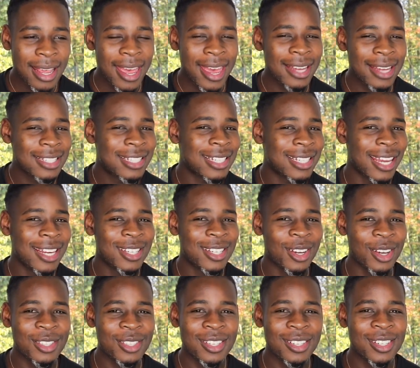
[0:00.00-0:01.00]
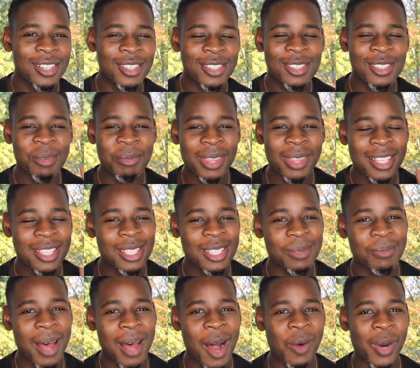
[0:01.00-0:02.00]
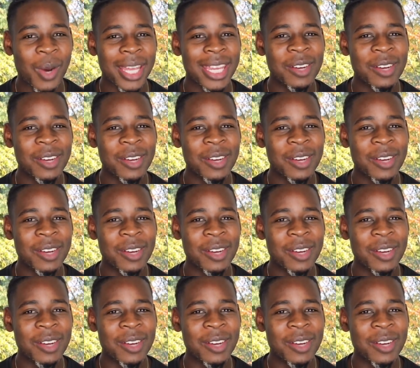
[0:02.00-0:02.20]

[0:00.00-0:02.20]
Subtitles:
and Shane Dawson does something smart where